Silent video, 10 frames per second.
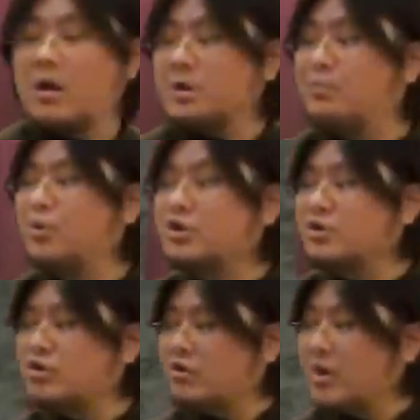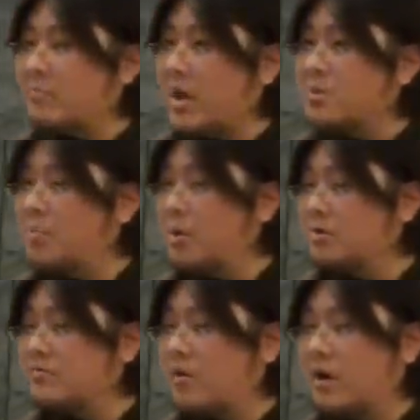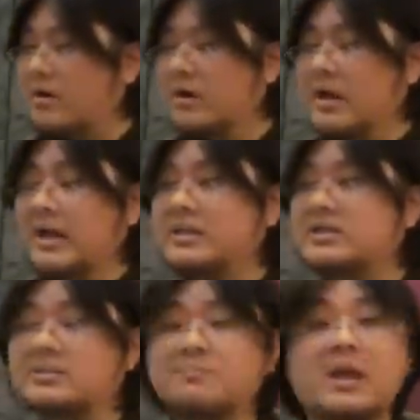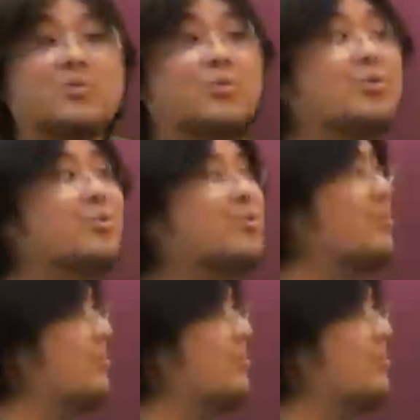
He pushes to him a bowl of water. He says, make wudu.